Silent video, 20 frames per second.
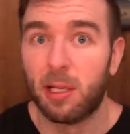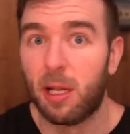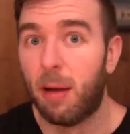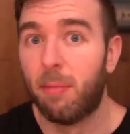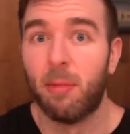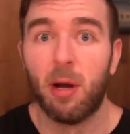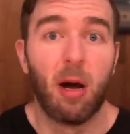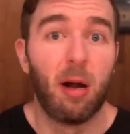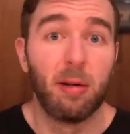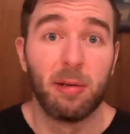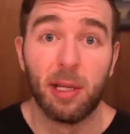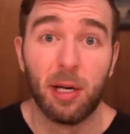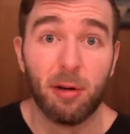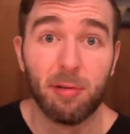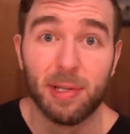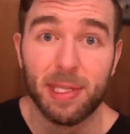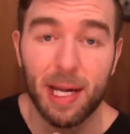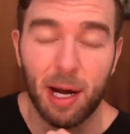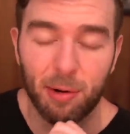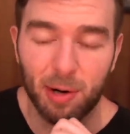I'm not, you know,
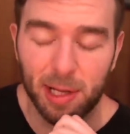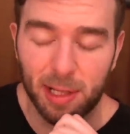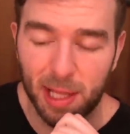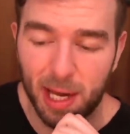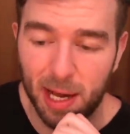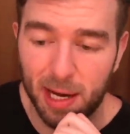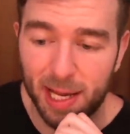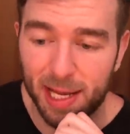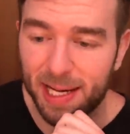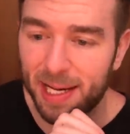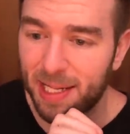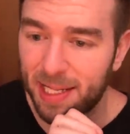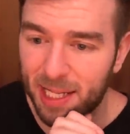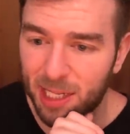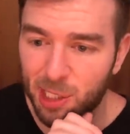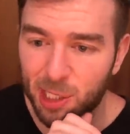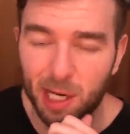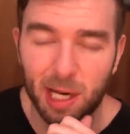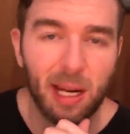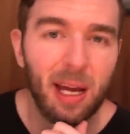doubting that. In
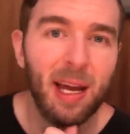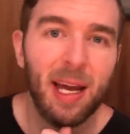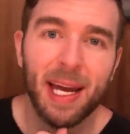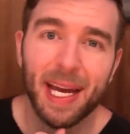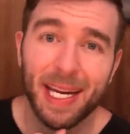addition,